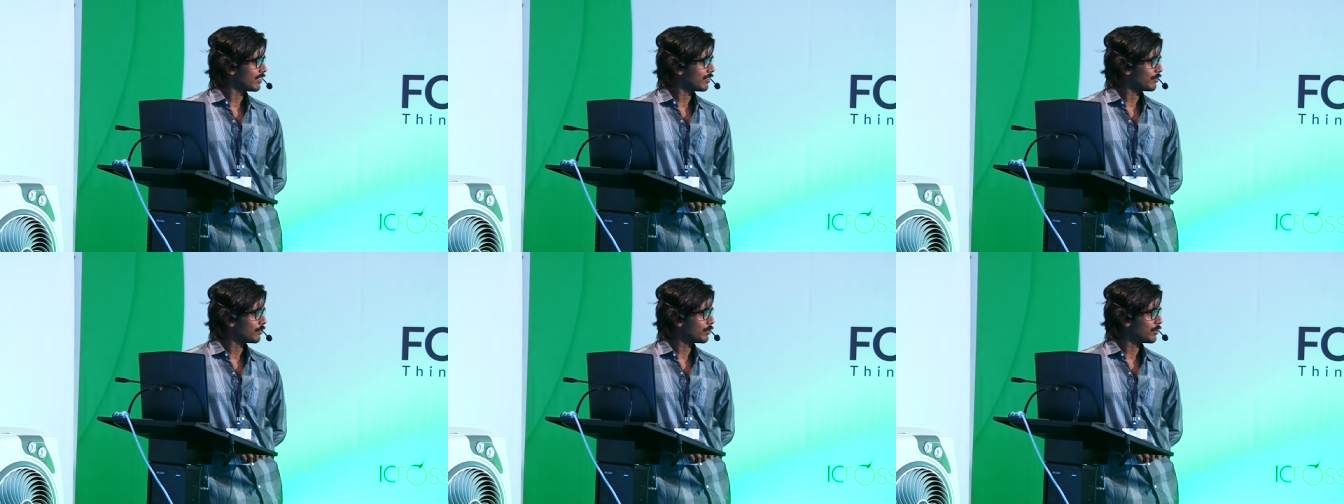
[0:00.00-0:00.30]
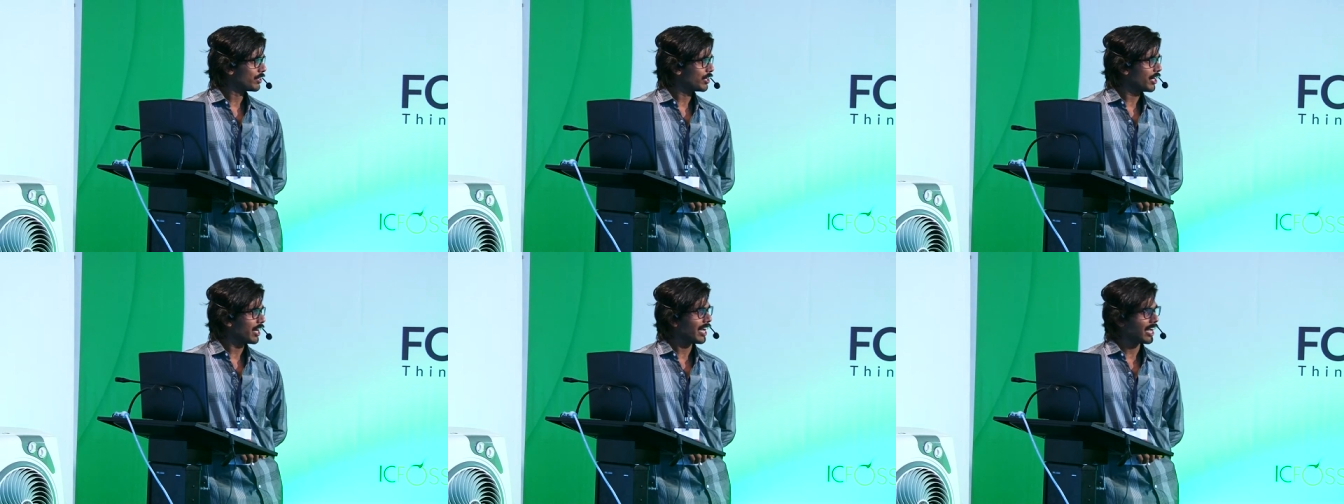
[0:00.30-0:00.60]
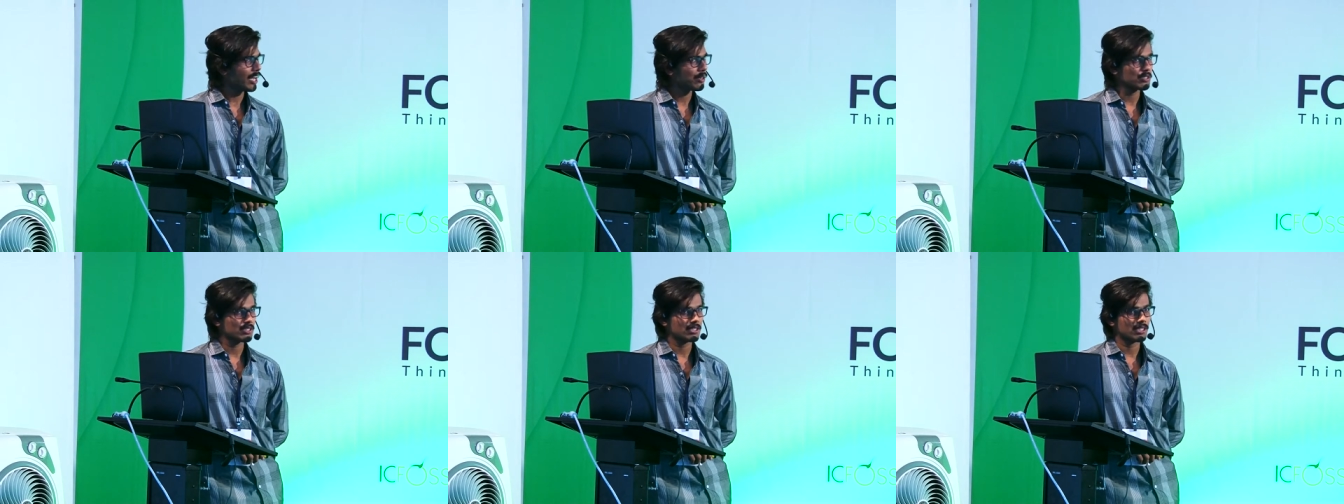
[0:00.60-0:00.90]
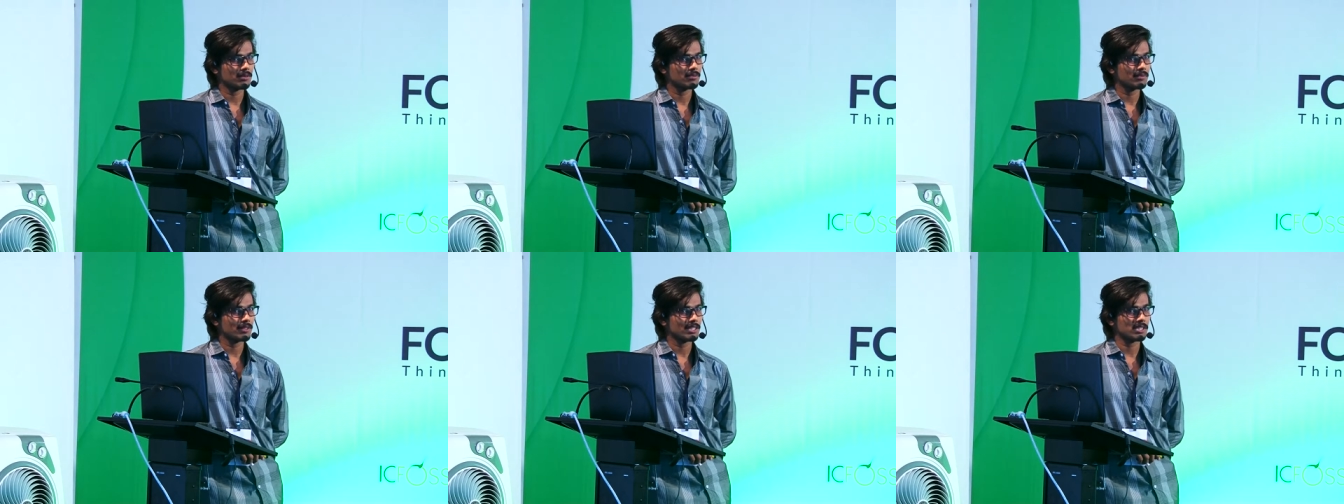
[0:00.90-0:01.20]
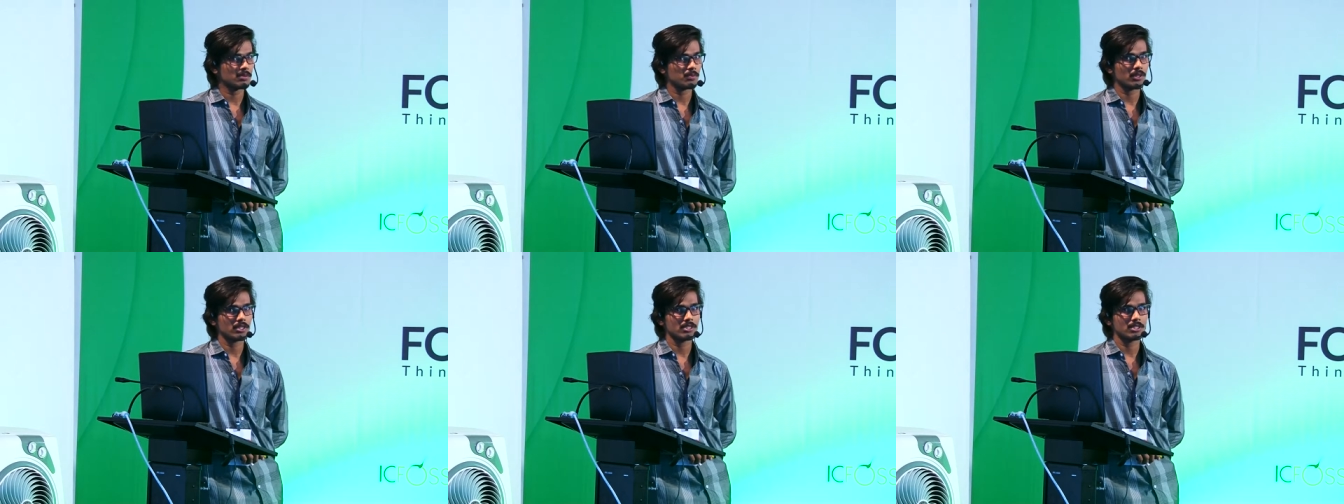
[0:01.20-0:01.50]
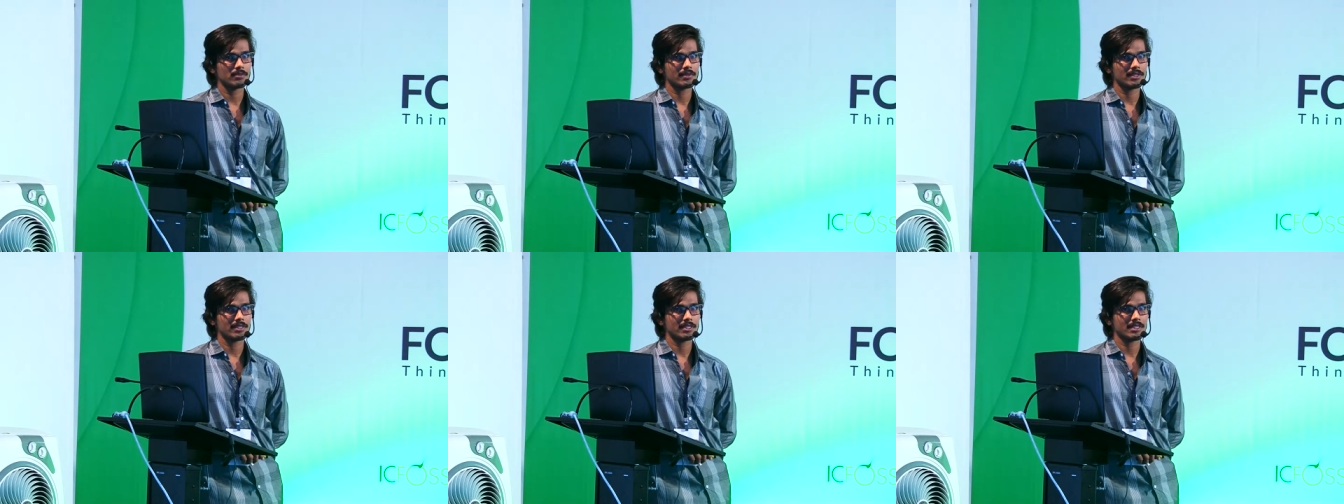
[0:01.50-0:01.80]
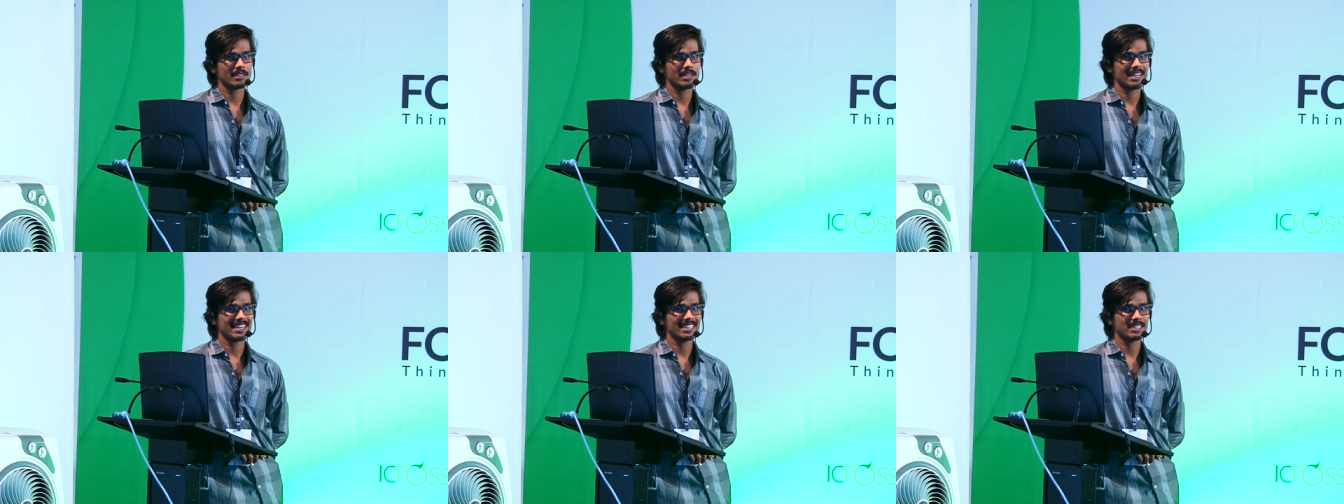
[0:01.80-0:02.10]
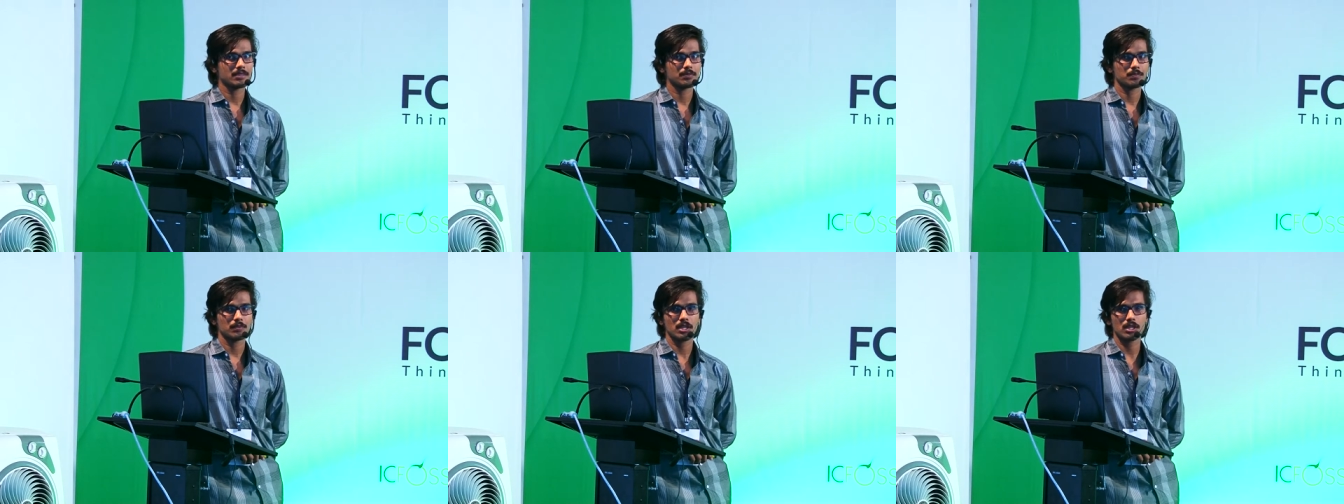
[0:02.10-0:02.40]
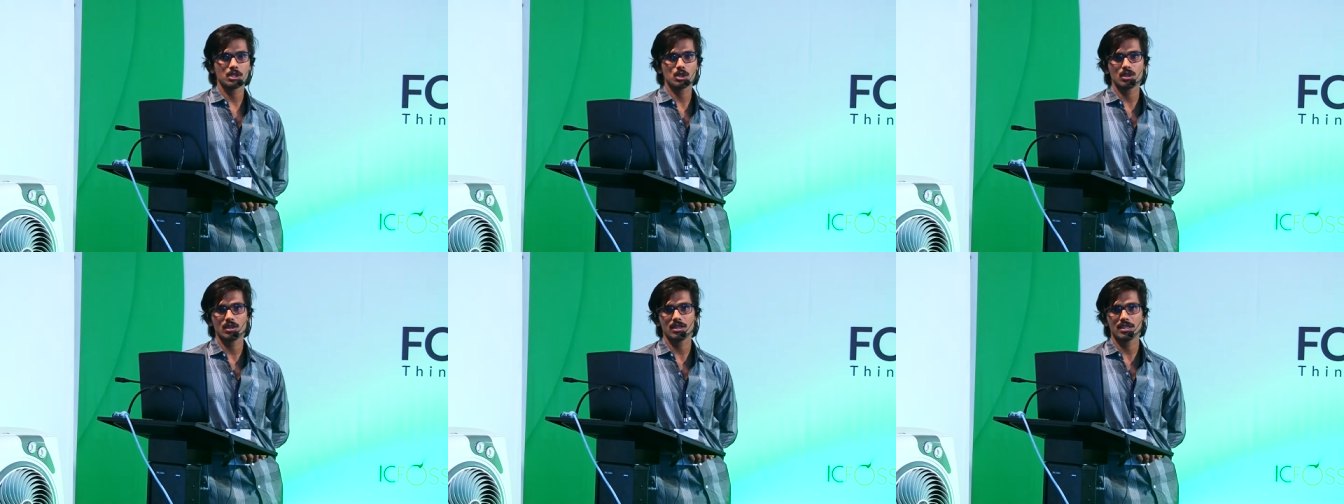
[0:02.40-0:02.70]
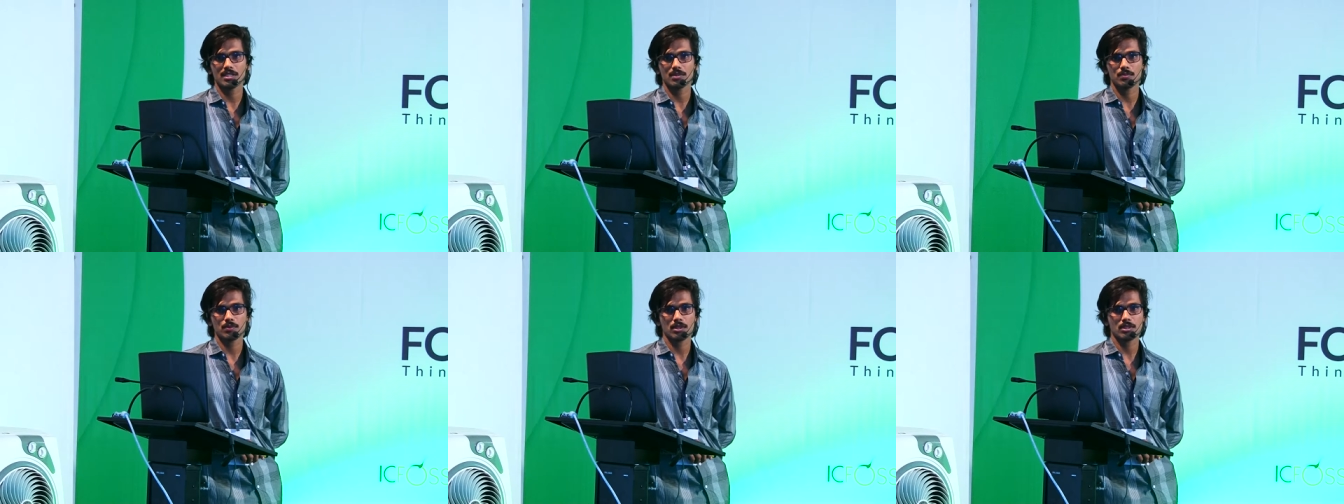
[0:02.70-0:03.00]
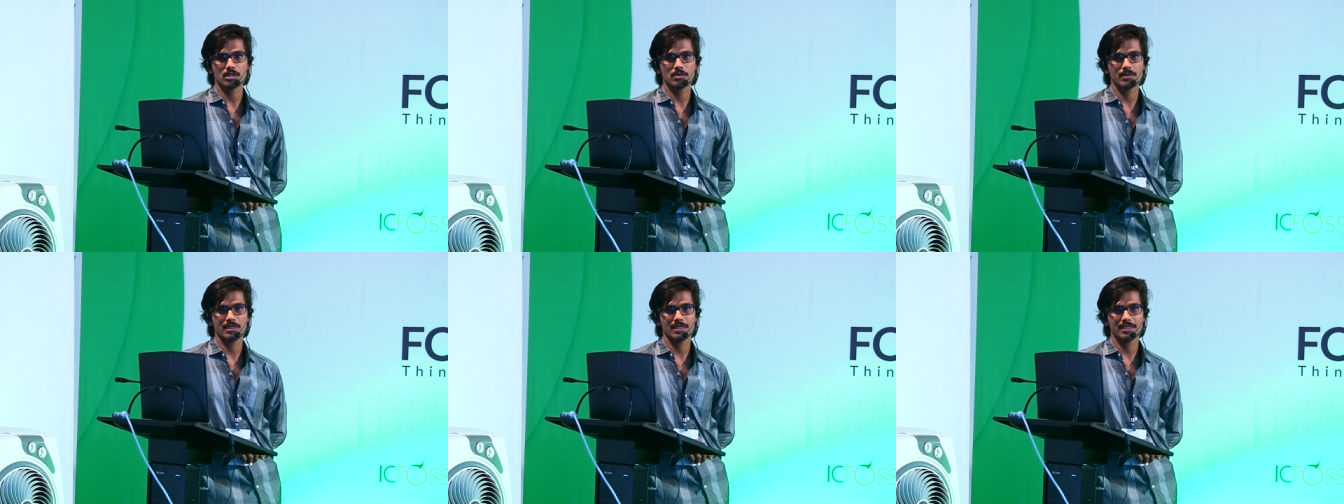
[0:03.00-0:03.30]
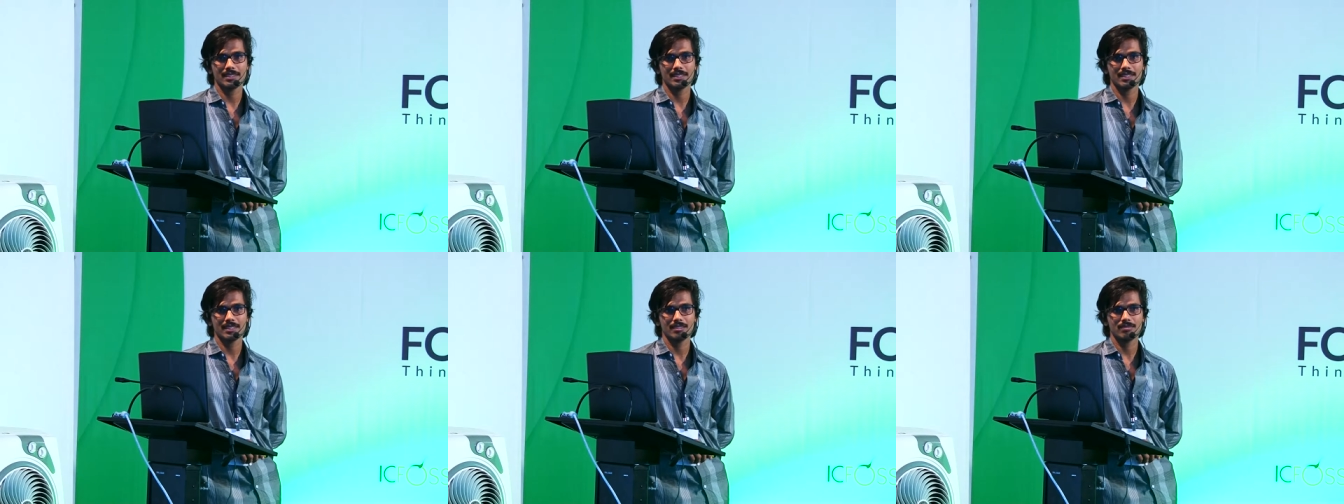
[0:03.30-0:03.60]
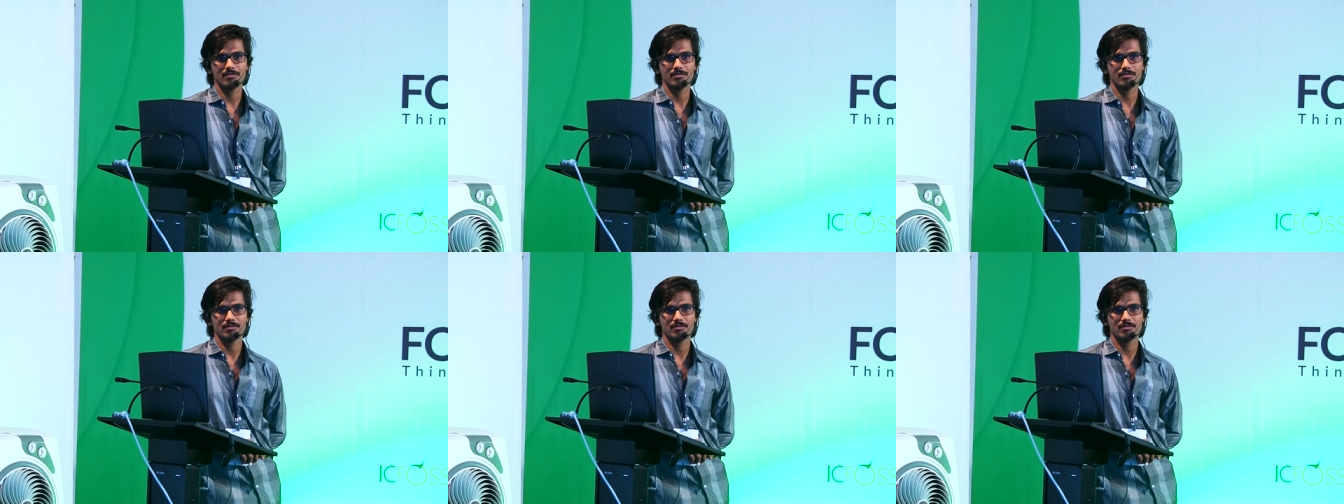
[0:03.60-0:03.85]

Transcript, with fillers: You have some responsibility, like personal responsibility.